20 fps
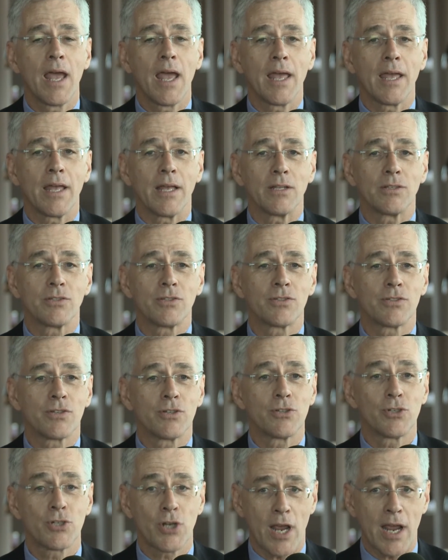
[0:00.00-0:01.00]
It's
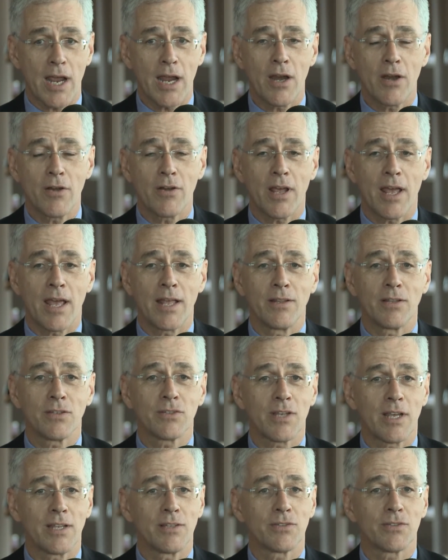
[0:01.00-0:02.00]
shared in the
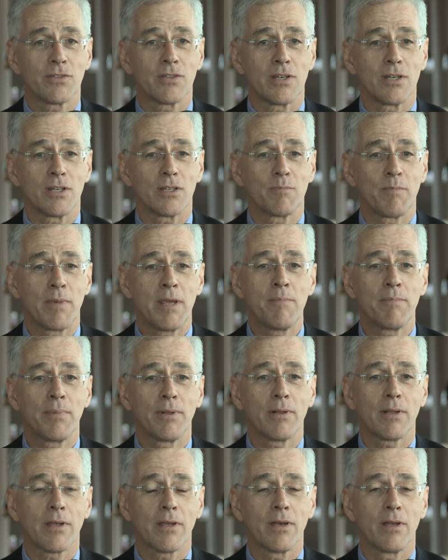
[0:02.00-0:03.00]
sense that
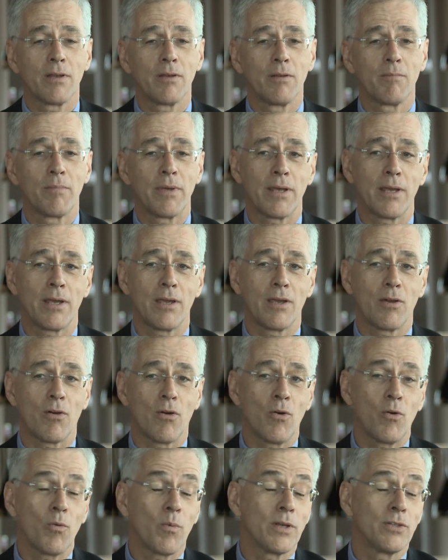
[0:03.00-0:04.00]
people can be
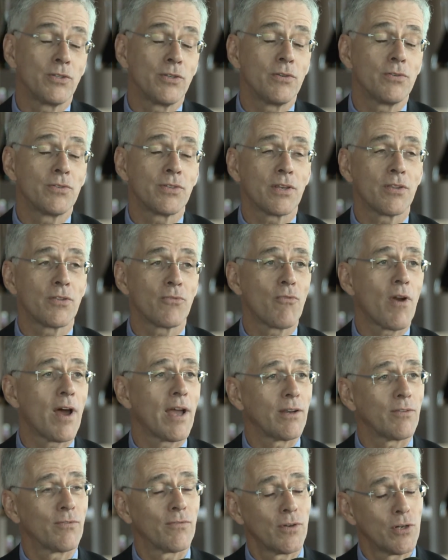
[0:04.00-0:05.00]
always using the
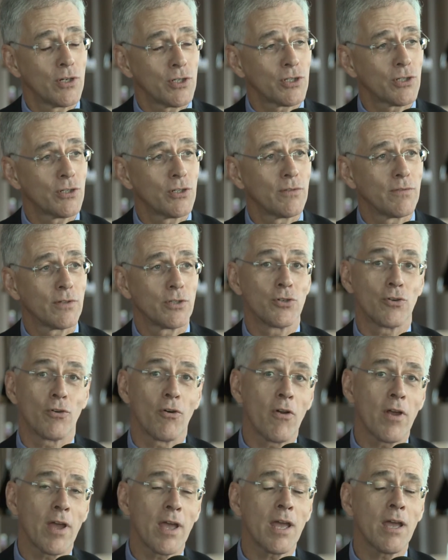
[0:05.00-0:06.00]
right version of a
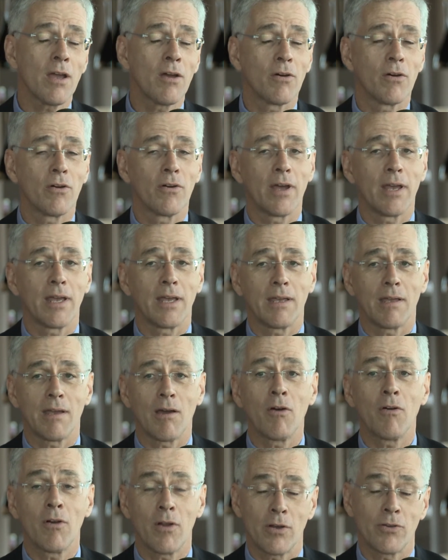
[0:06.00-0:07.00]
drawing or
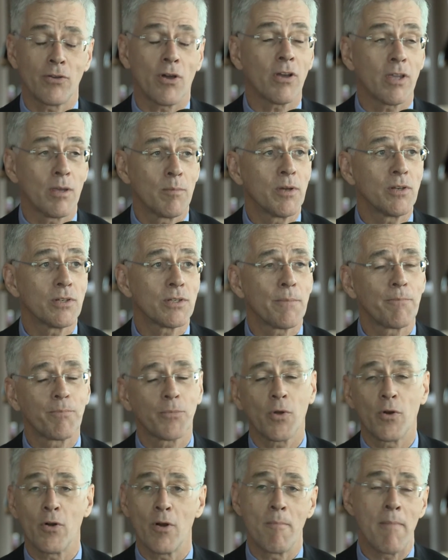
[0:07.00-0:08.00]
a document
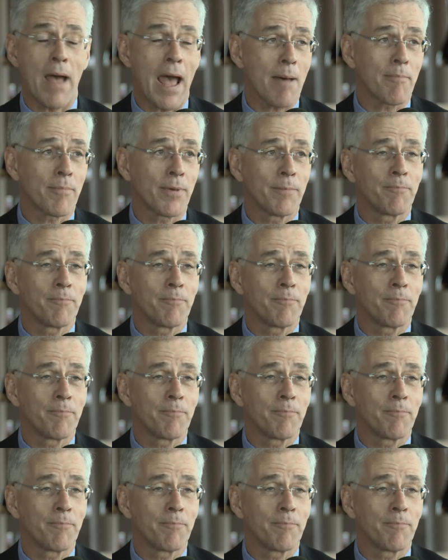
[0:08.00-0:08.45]
or a map,